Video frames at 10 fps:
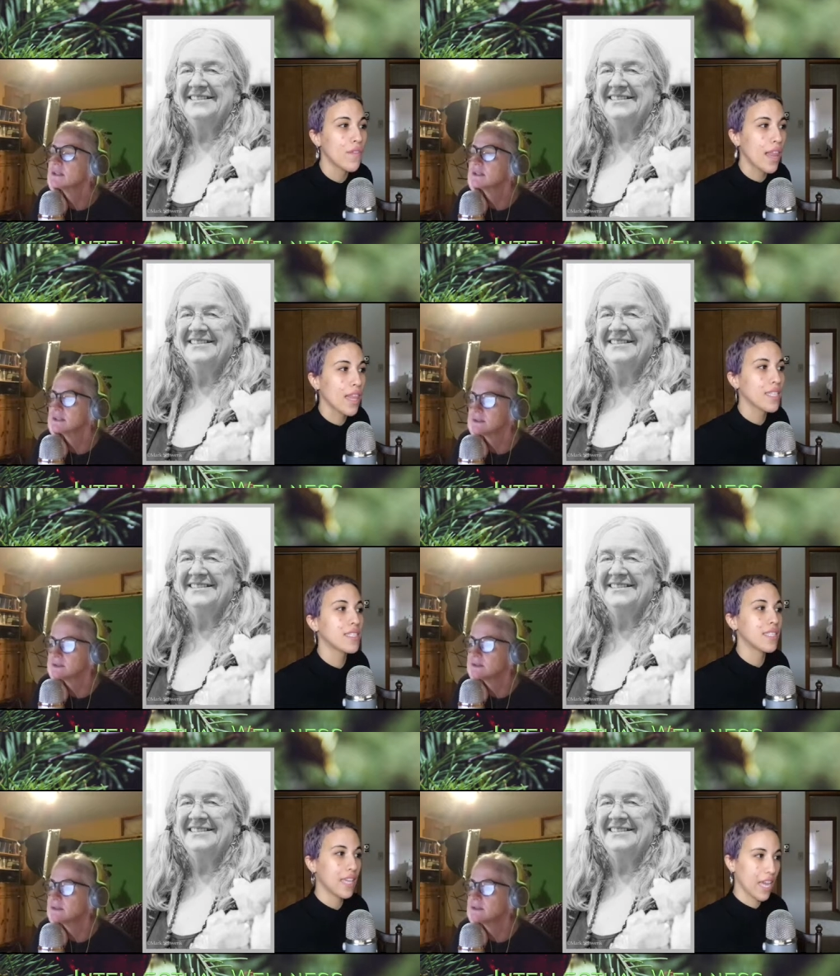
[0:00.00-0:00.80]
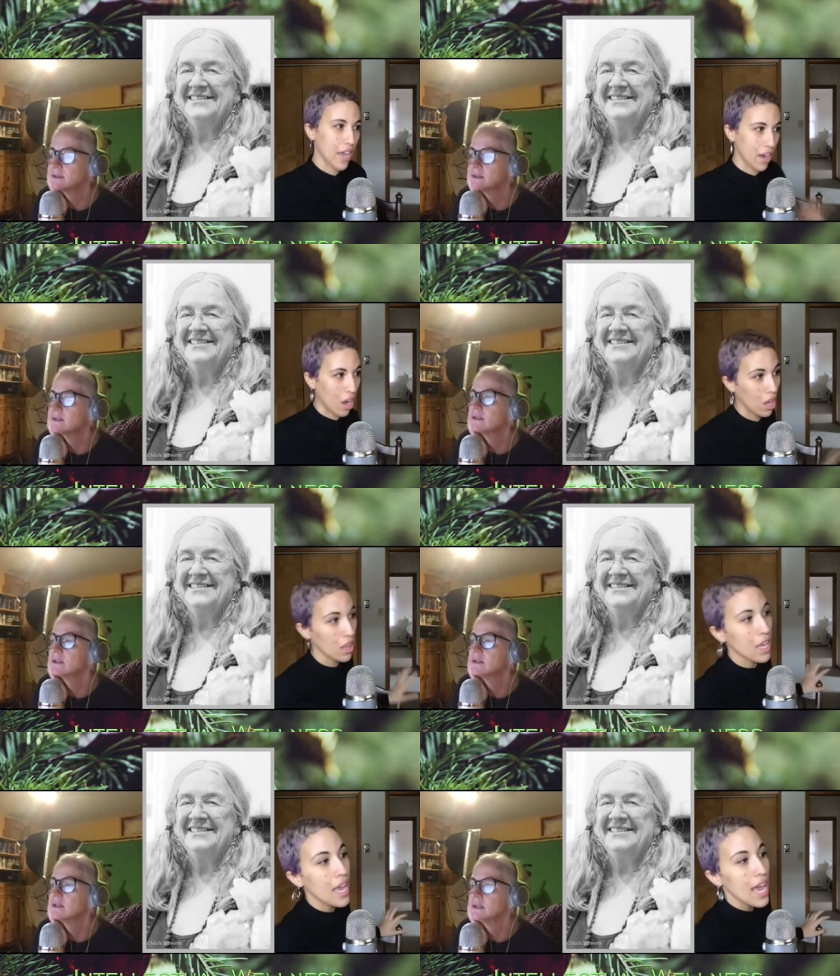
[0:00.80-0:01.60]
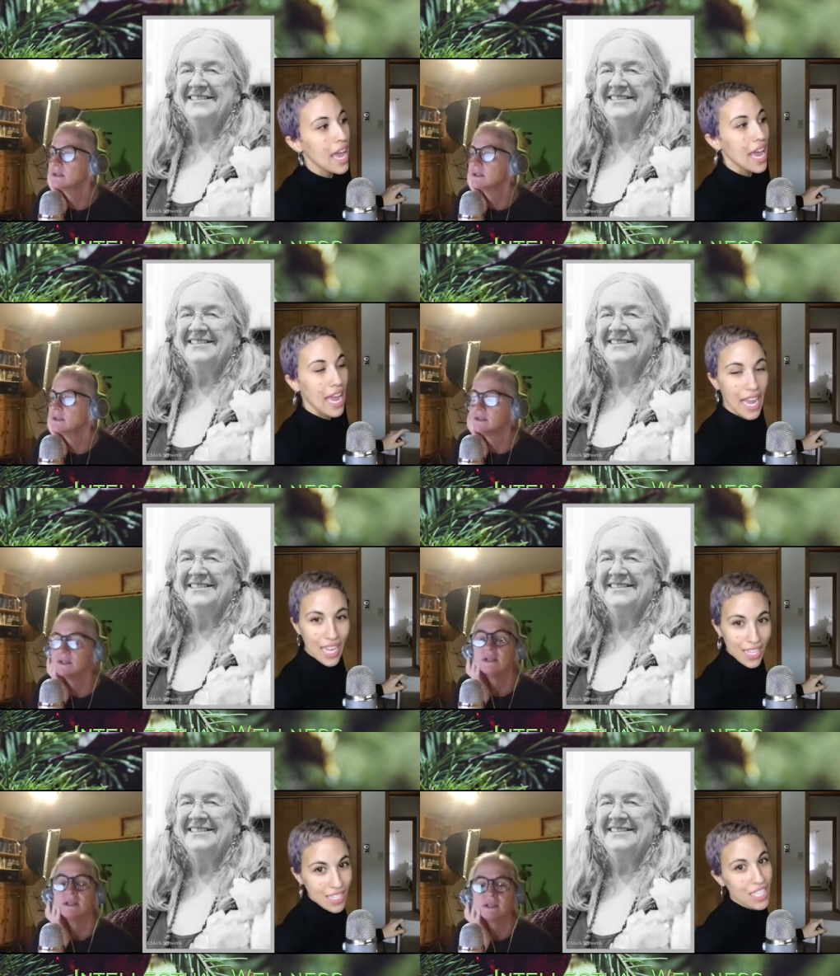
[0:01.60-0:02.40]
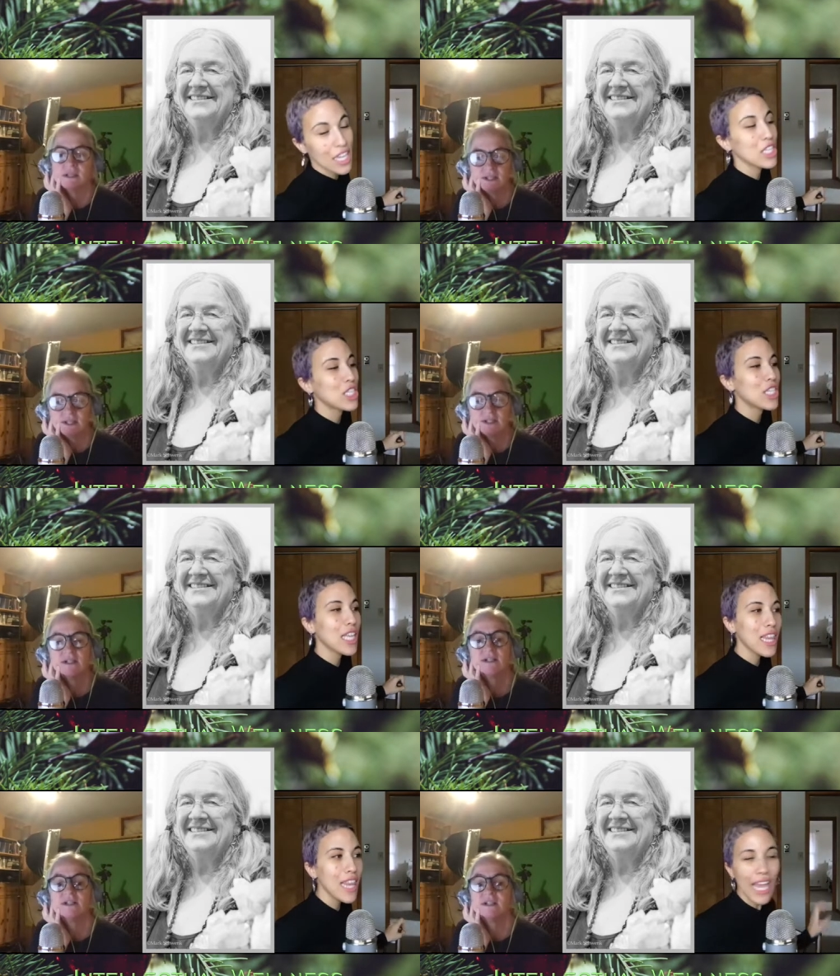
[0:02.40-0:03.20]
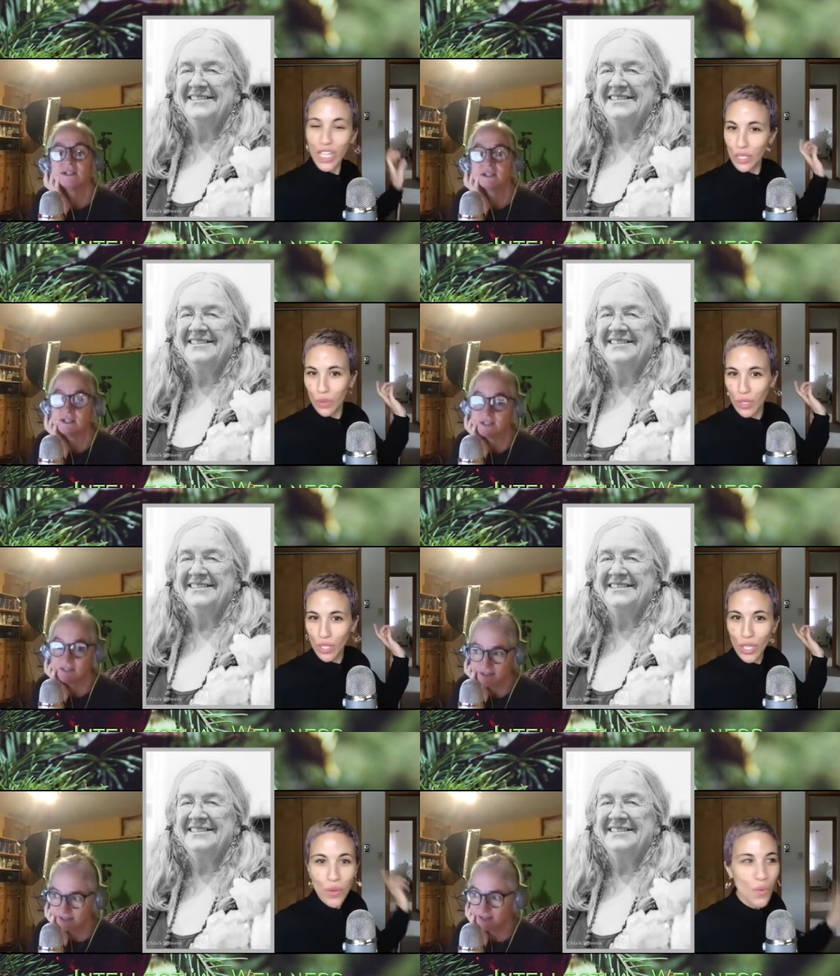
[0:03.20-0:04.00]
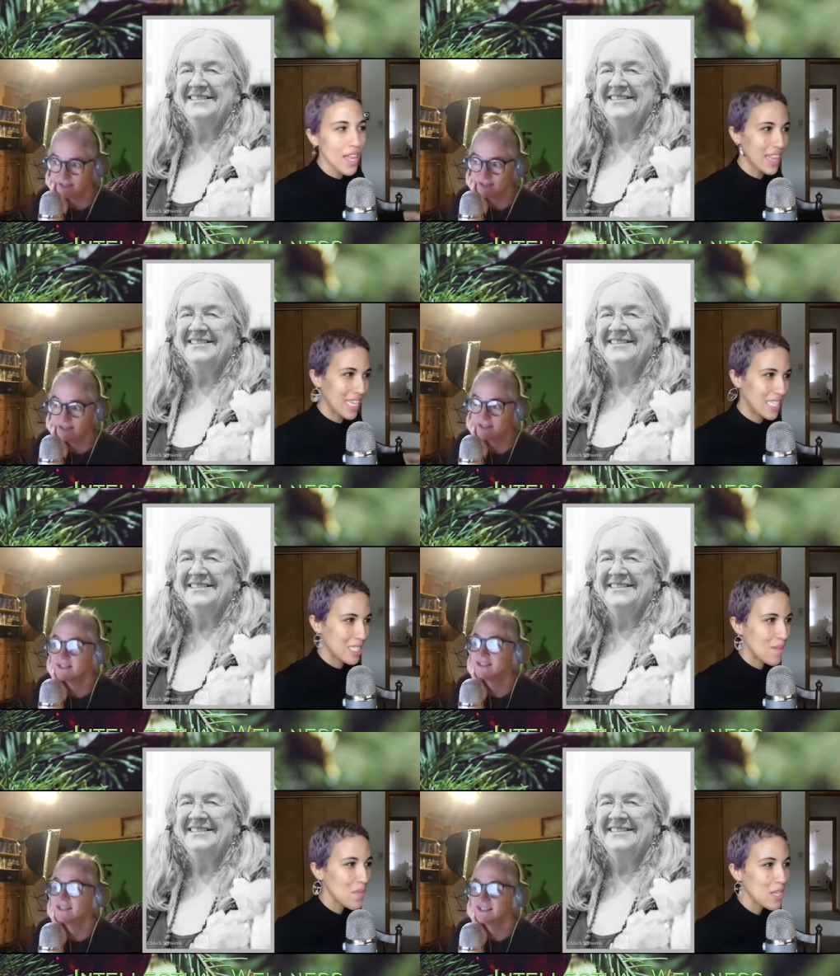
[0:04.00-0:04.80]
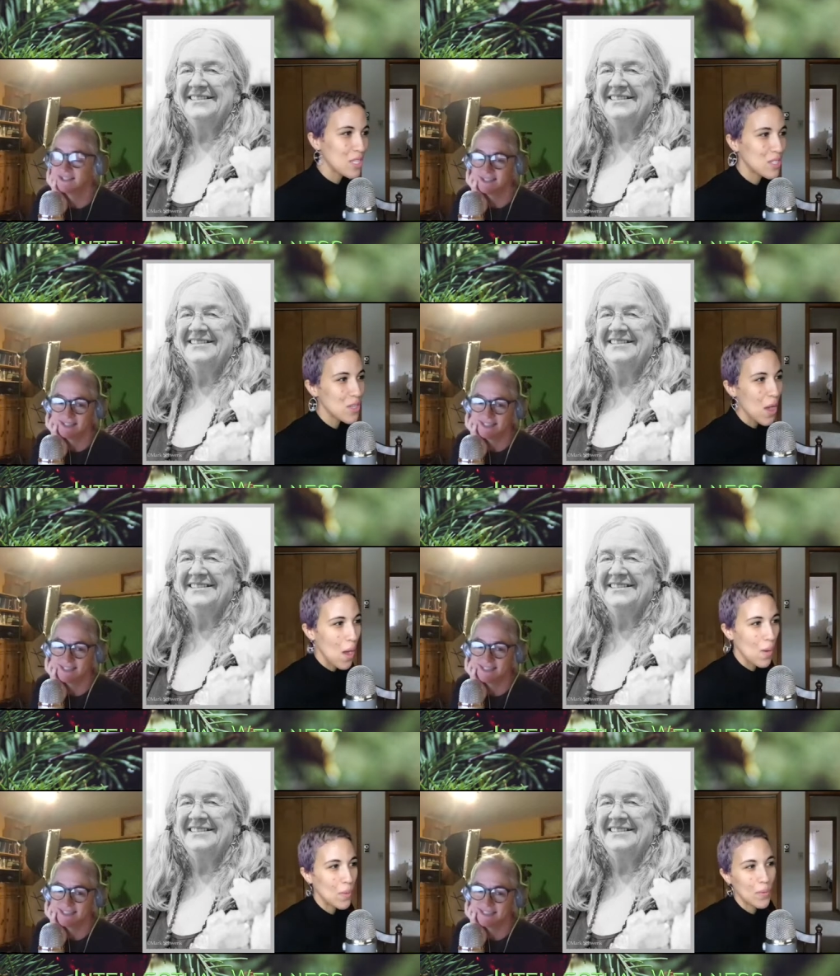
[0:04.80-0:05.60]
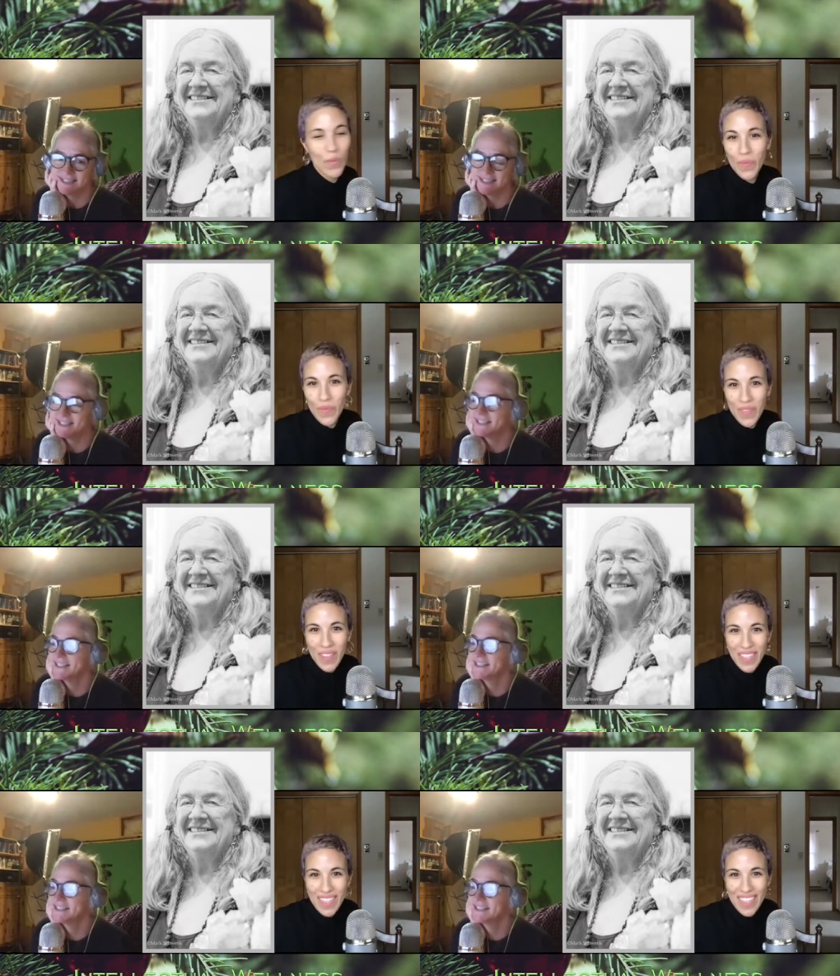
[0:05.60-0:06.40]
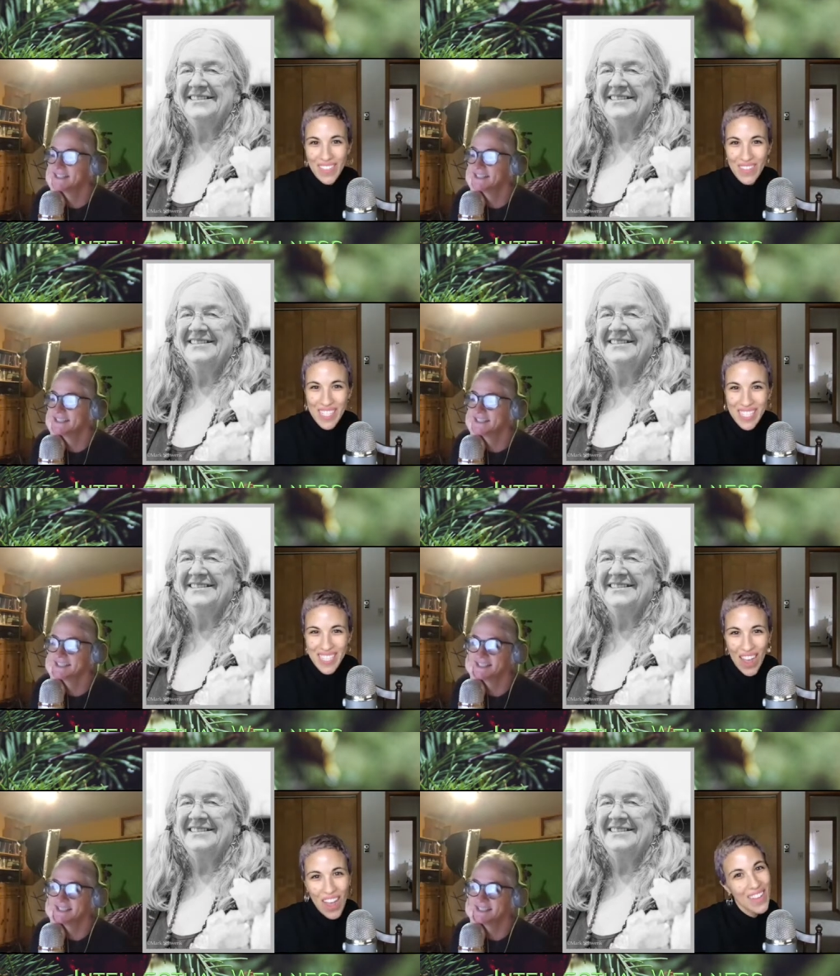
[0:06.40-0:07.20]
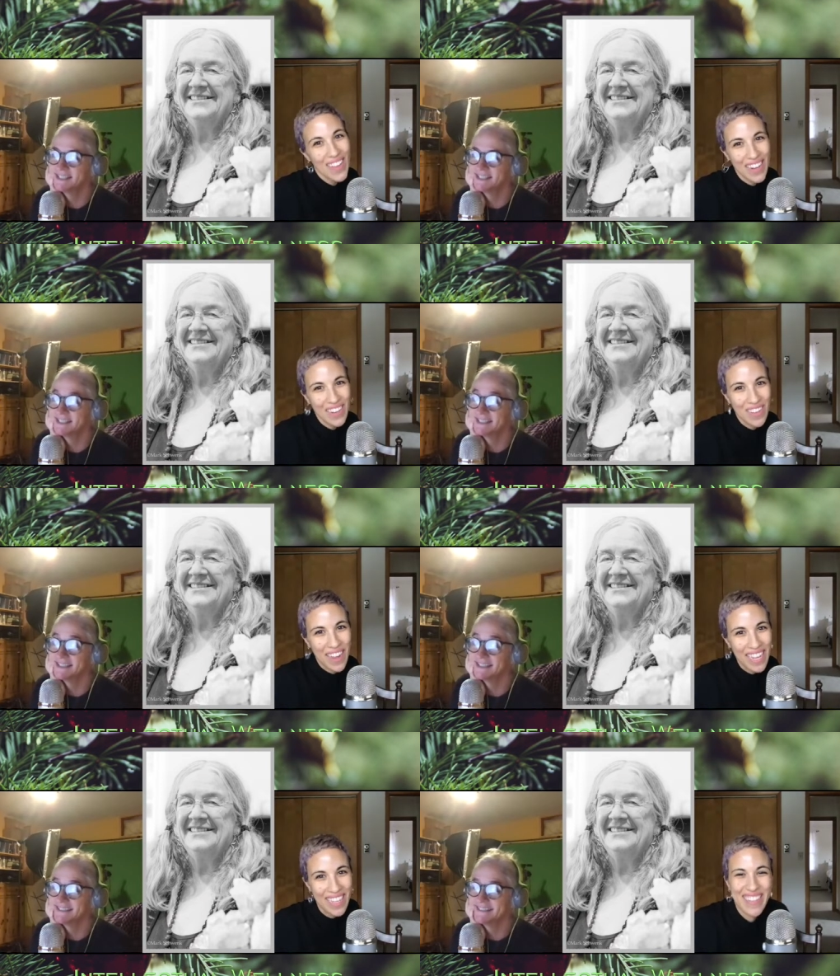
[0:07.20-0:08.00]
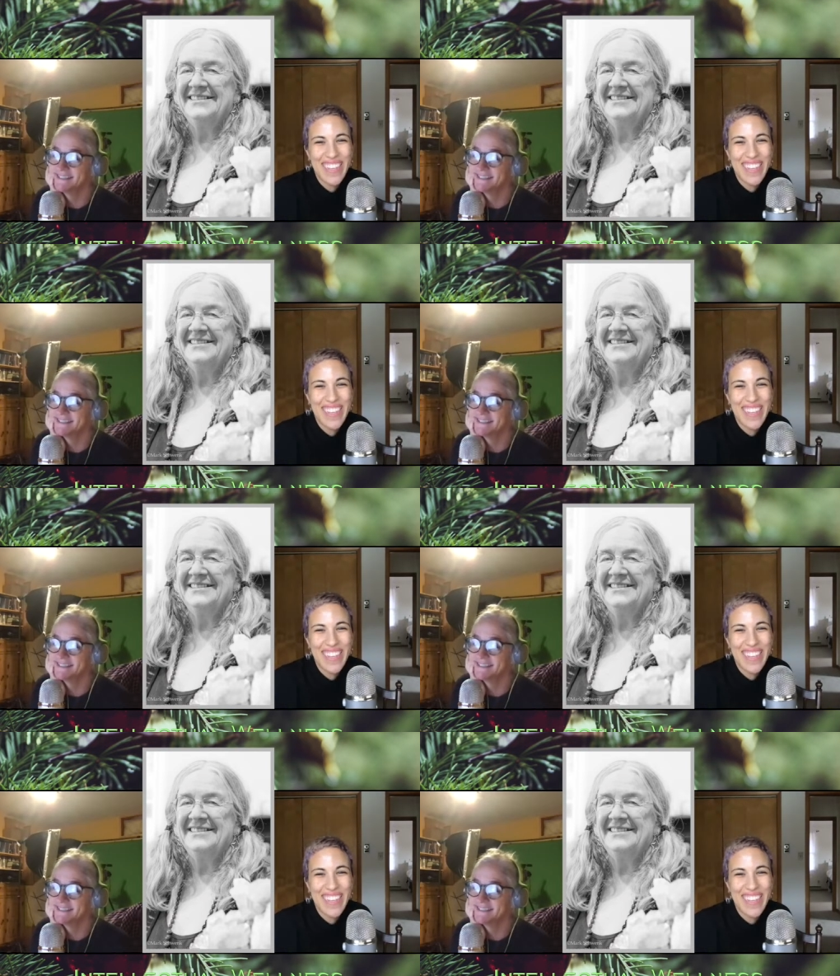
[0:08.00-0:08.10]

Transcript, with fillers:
Speaker 1: balance it all. Is intellectual wellness. So, Mrs. Hott, are you ready?